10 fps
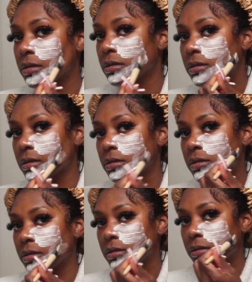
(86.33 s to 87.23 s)
clean
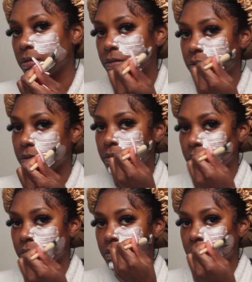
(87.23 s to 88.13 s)
face,
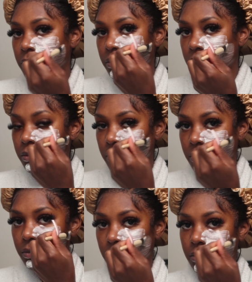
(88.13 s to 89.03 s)

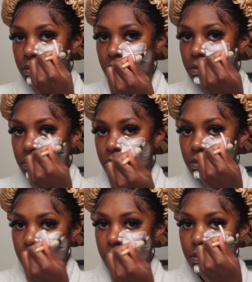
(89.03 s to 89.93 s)
and I
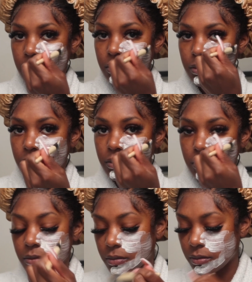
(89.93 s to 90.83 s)
use, I
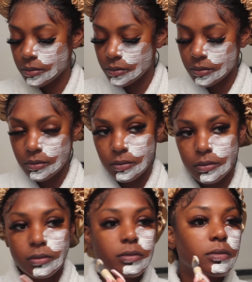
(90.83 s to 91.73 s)
believe it's an Eco
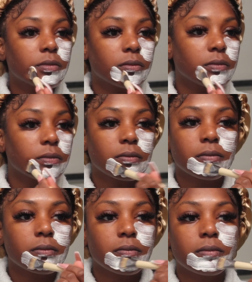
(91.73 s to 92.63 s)
Tool
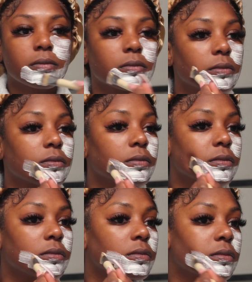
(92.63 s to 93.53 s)
brush. I think
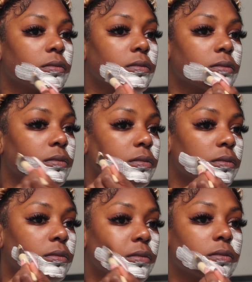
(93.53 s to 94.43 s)
it's a foundation brush,
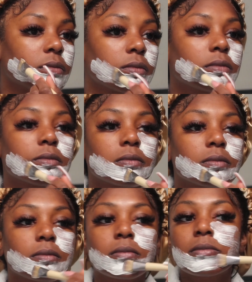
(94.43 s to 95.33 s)
but I actually never
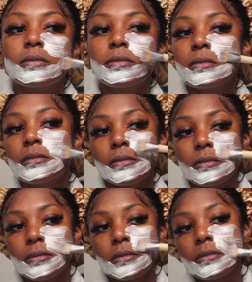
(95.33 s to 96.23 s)
used it for that,
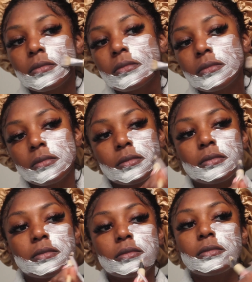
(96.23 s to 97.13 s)
so I just use
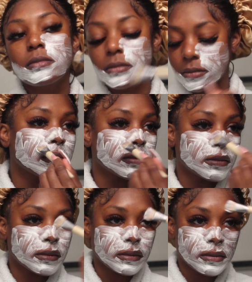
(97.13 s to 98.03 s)
it to apply
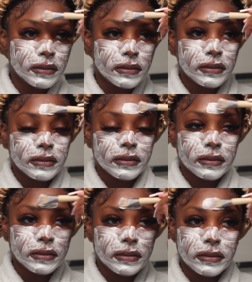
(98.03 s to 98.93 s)
my
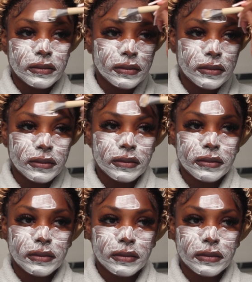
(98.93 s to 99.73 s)
mask.